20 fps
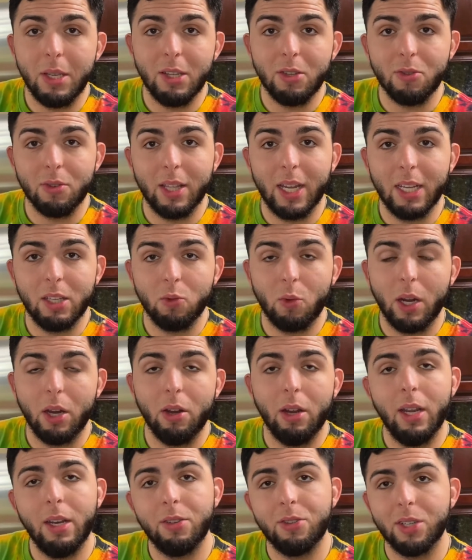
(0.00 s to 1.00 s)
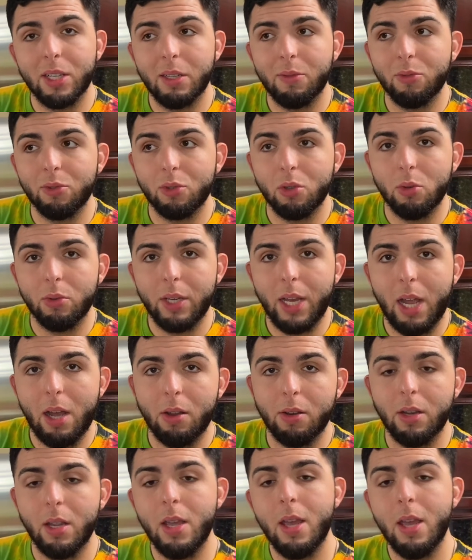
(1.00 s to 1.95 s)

So that's why your energy levels go down.